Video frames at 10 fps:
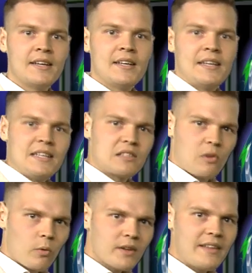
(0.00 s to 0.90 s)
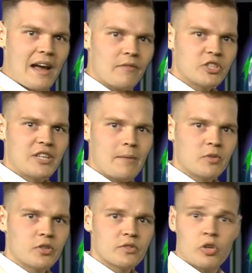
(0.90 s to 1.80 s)
is lowering the average
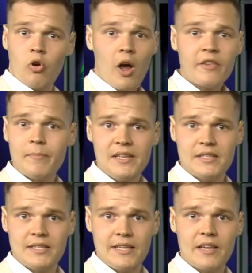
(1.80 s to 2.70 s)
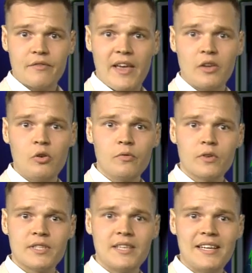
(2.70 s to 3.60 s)
temperatures across BC as Vancouver
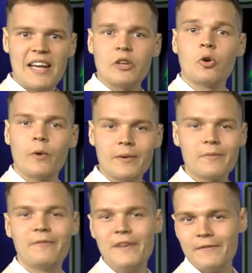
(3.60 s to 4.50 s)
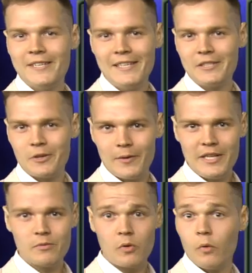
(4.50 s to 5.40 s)
is sitting at a crisp 15
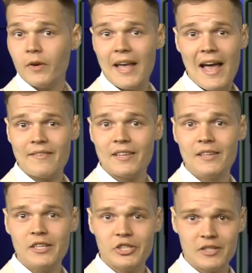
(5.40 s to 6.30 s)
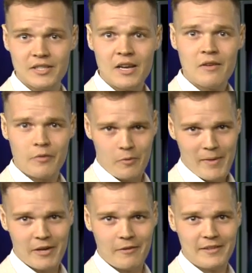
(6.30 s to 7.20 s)
degrees with overcast conditions for the
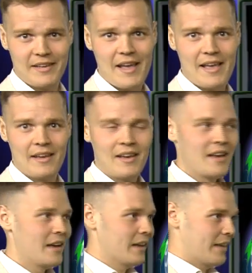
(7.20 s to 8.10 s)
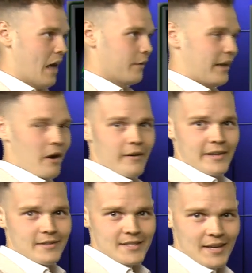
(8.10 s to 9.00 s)
remainder of the day.
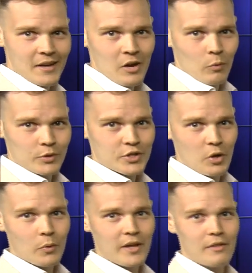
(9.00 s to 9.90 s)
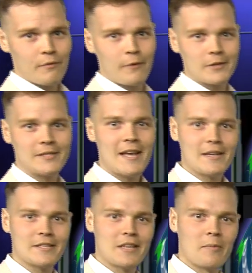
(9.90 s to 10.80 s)
Calgarians will soak in the first day
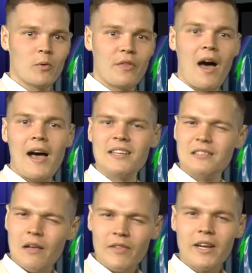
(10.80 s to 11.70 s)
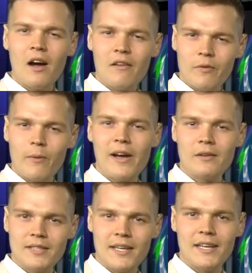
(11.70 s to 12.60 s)
of summer with highs leveling off
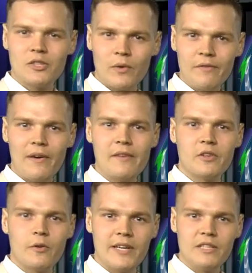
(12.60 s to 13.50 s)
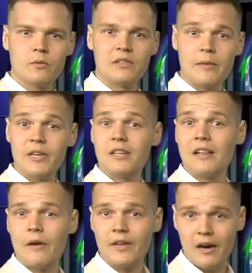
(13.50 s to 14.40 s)
around 25 degrees with limited
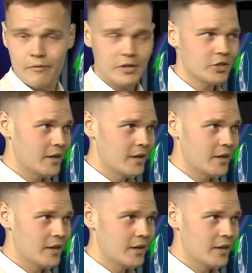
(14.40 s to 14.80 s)
cloud coverage.